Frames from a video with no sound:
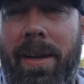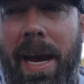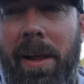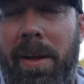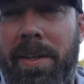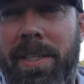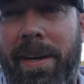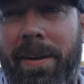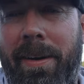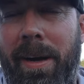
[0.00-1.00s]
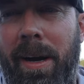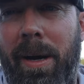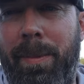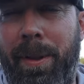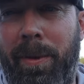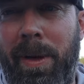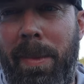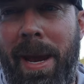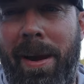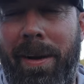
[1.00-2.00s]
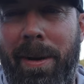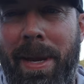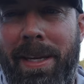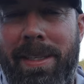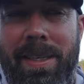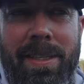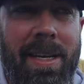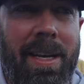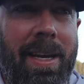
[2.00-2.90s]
Kyle Hunsader up in the Green Bay area makes these.